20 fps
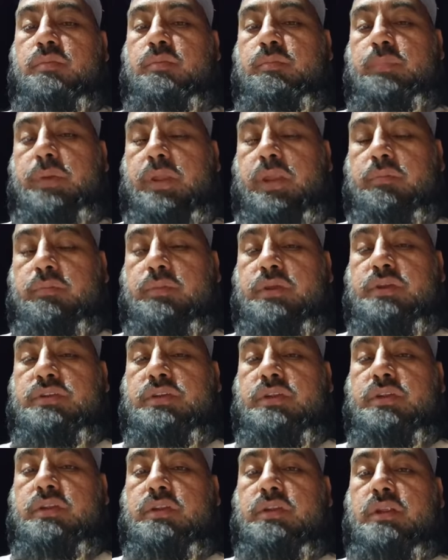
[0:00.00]

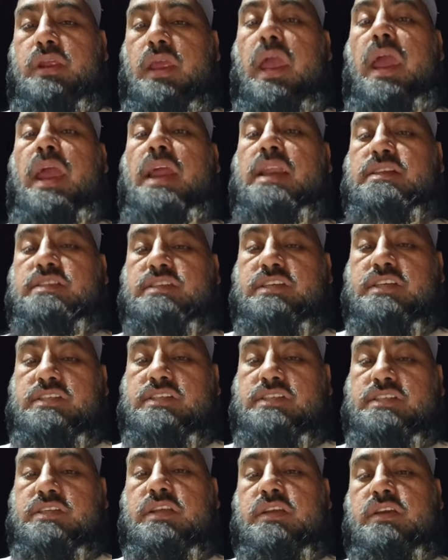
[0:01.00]
parameter and
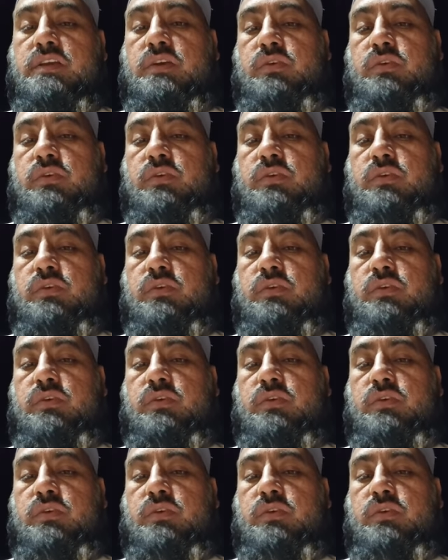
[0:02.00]
statistic,